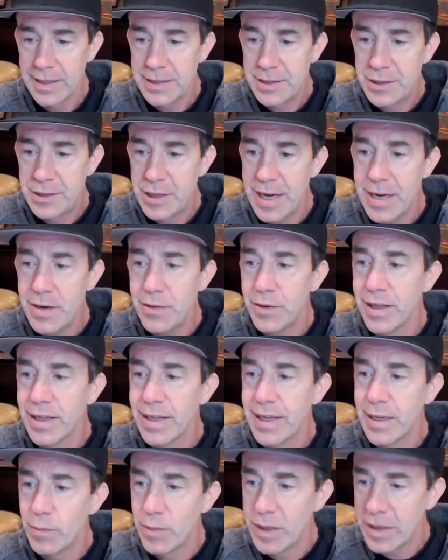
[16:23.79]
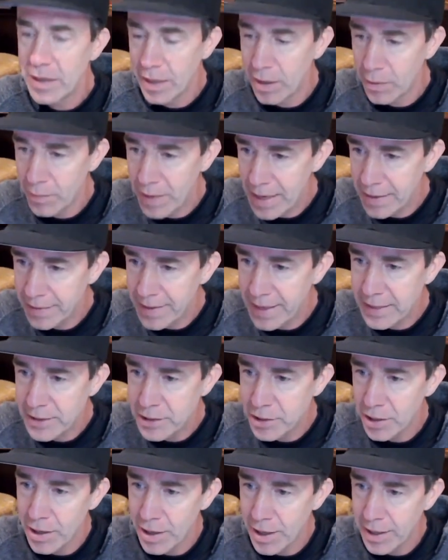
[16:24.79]
generally with around
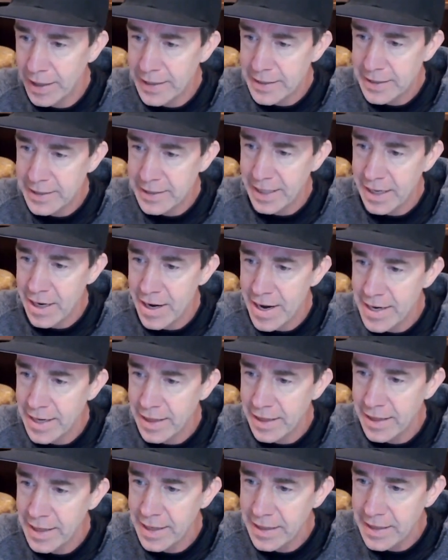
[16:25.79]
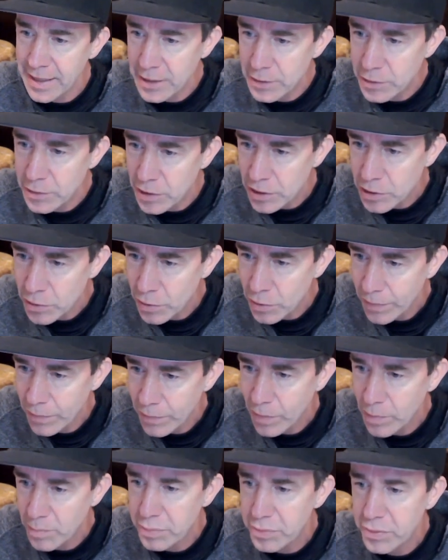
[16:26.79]
HR, it's the kind of thing that you just sort
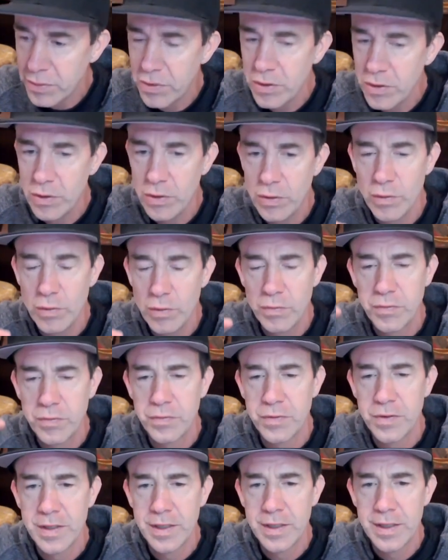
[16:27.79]
of improve